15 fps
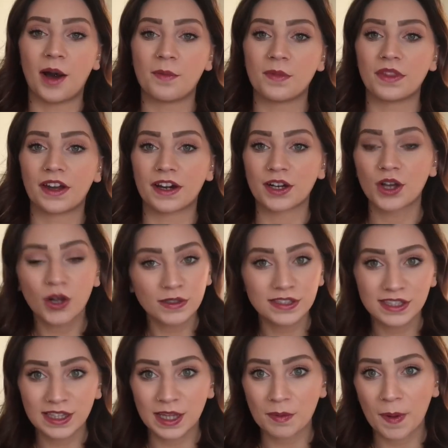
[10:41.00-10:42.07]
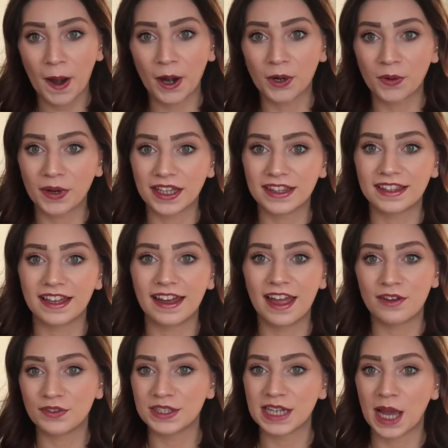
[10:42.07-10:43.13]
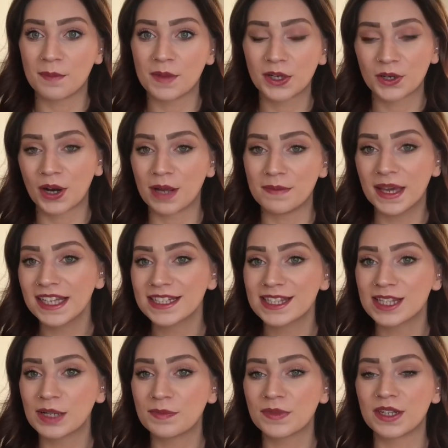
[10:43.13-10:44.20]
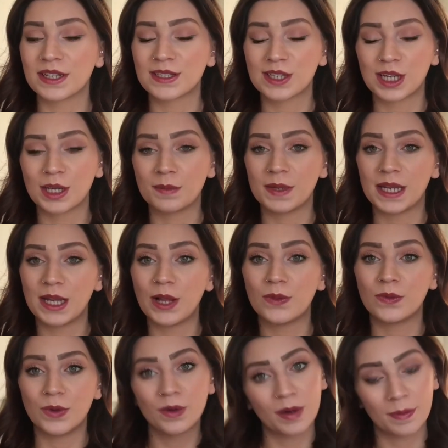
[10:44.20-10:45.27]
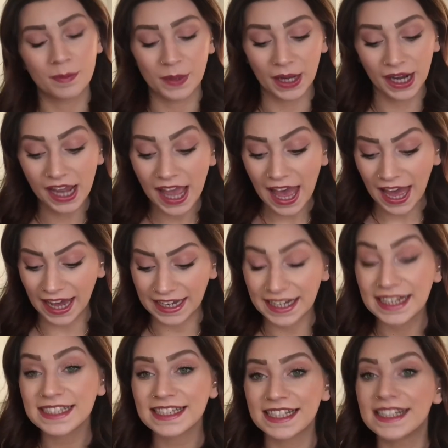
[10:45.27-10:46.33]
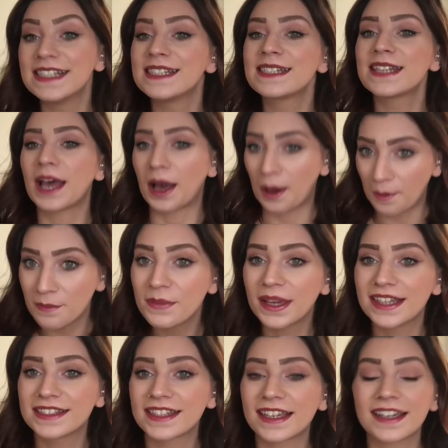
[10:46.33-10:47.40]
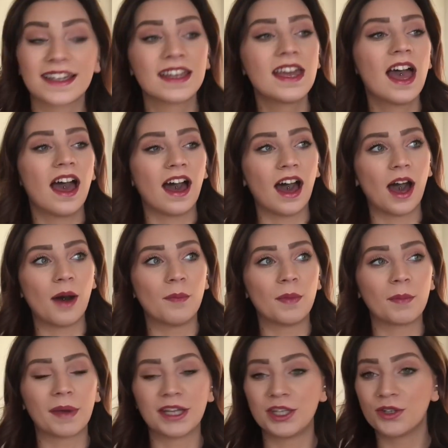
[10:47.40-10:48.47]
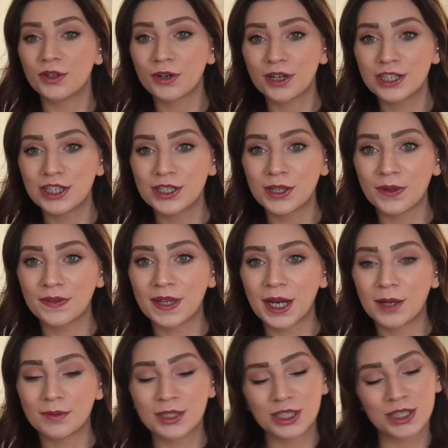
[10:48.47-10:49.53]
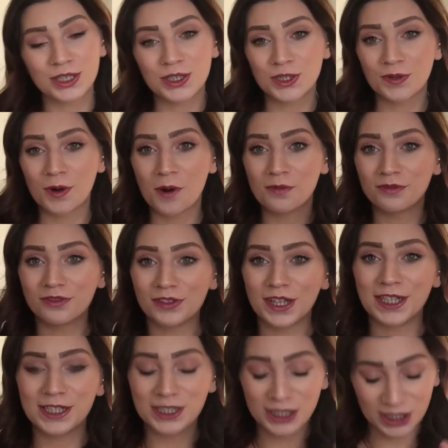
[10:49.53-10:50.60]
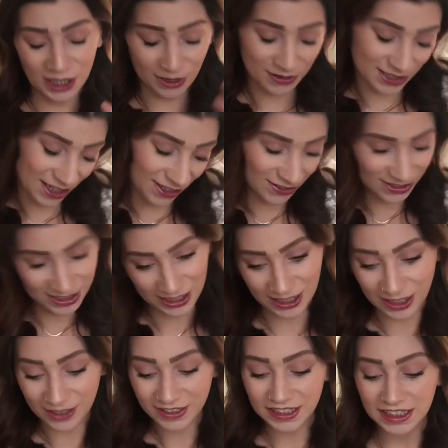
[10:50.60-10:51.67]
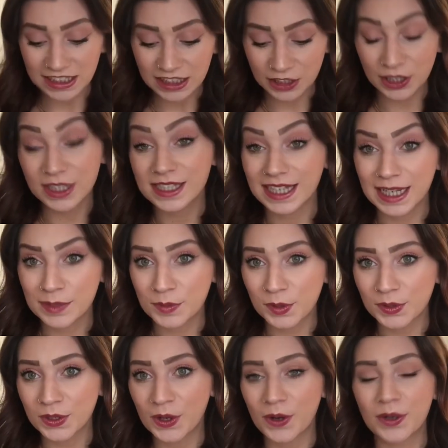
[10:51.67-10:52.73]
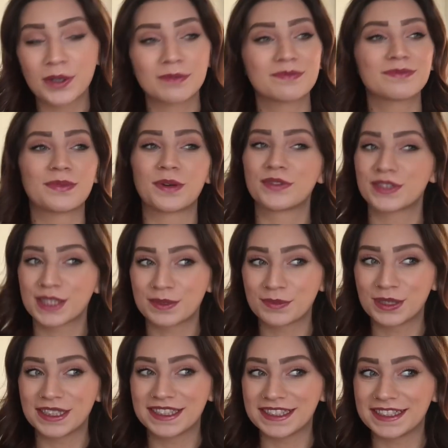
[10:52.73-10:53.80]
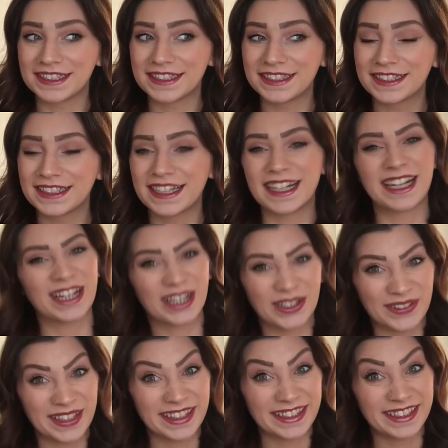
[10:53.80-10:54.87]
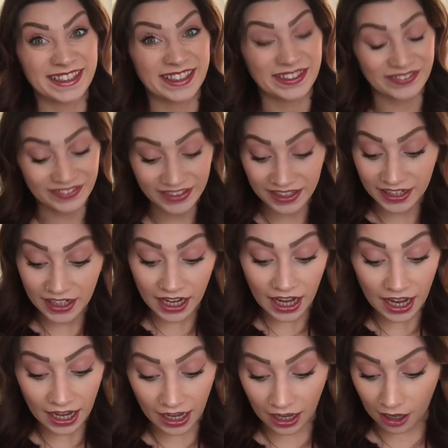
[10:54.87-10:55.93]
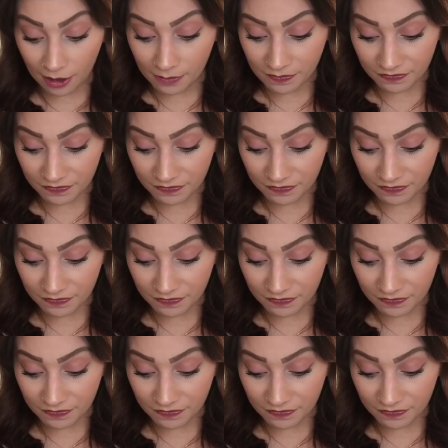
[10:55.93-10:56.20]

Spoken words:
that are constantly paranoid that every time a crime hits them that it's going to be the Ripper. And it is amazing. My new crush is on there, which is Jerome Flynn, shout out to you. Looks like a bulldog, but for some reason I quite like him.